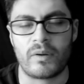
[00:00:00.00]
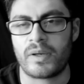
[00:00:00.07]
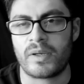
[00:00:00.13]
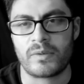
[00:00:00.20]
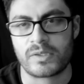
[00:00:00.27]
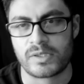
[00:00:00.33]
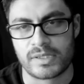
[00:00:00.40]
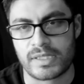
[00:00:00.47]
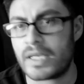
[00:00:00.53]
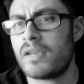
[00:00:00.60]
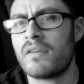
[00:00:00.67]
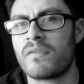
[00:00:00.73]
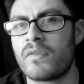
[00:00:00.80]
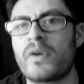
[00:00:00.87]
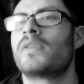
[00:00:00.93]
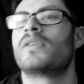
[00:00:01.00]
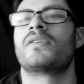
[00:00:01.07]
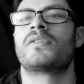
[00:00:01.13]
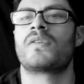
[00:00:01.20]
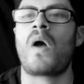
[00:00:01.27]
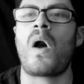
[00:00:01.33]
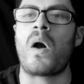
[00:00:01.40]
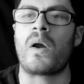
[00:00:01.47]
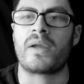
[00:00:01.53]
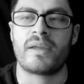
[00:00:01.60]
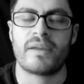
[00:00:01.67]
or he was just like, you've heard the song,